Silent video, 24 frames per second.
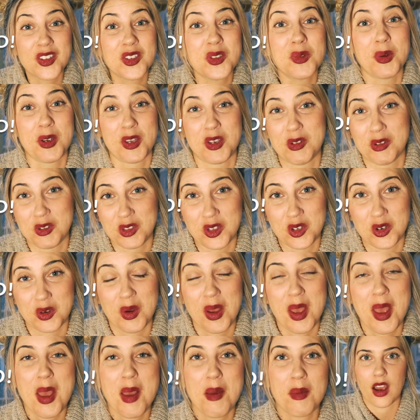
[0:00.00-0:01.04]
us what you do.
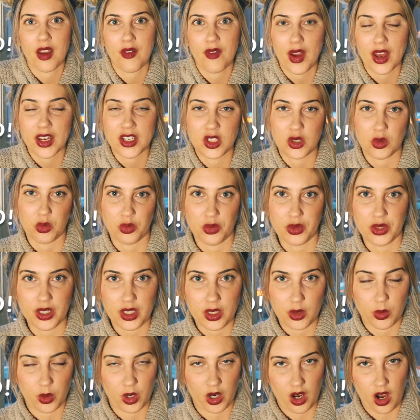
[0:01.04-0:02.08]
I've had to
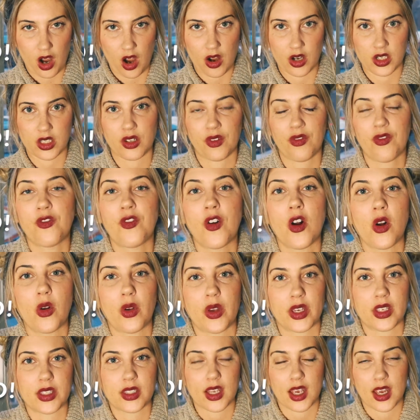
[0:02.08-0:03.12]
really work hard to
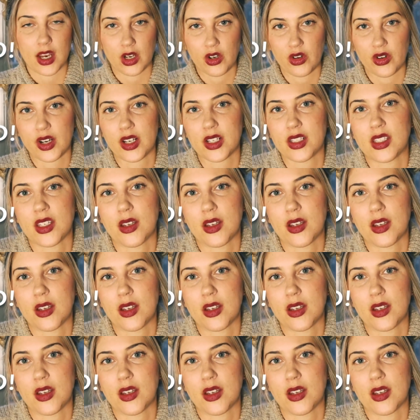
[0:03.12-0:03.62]
focus and create